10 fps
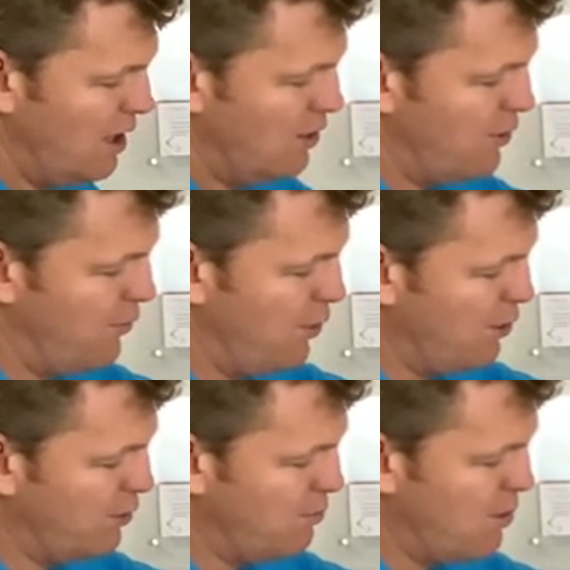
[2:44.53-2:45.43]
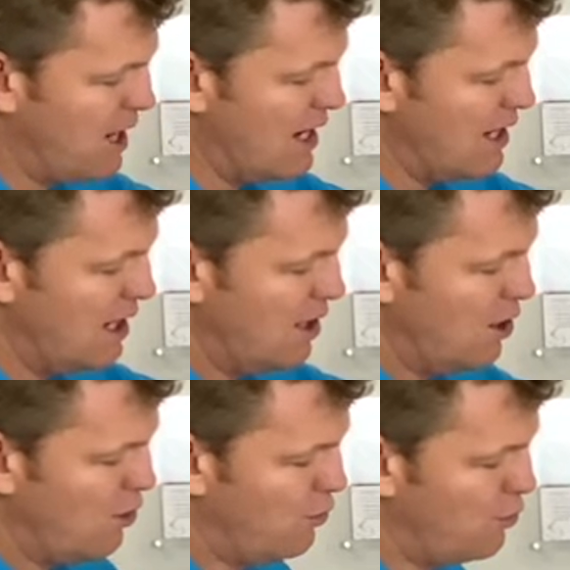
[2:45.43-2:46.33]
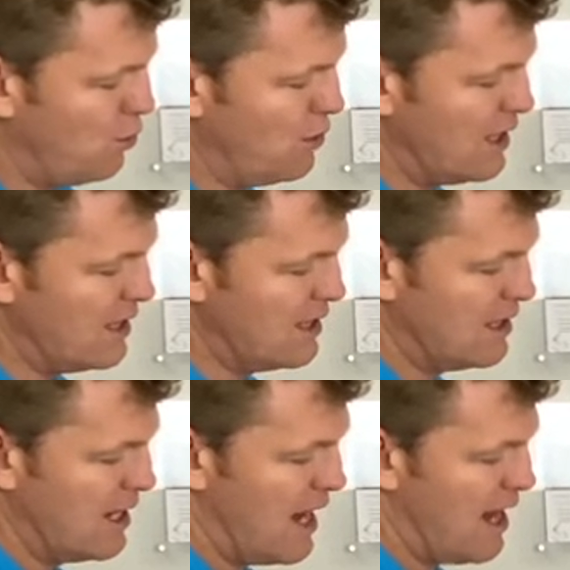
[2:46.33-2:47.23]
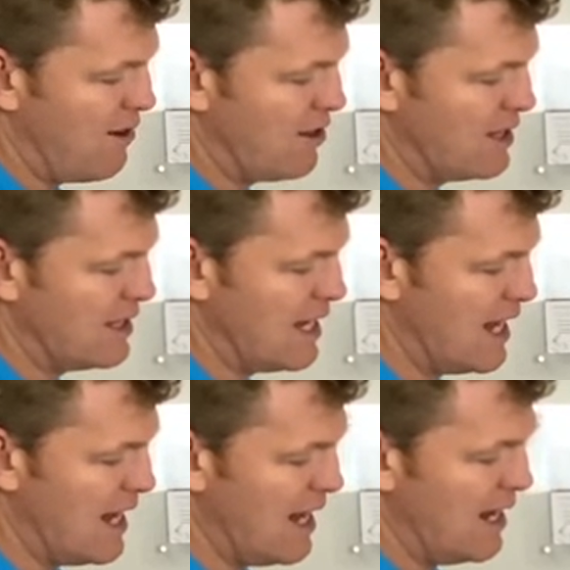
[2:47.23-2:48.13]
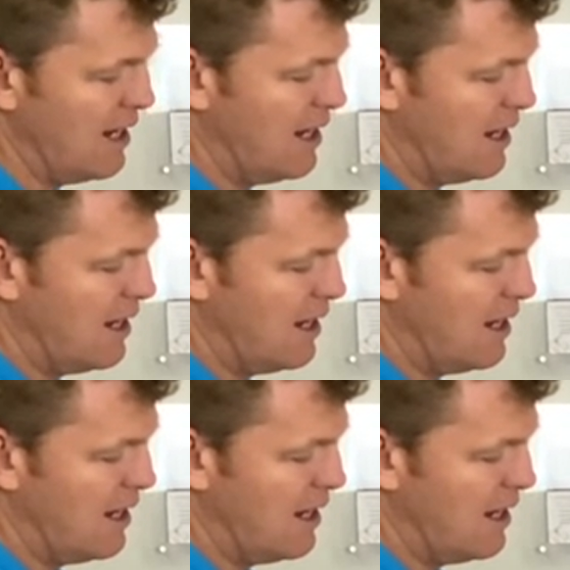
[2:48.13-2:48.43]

the vertebrae through these areas here,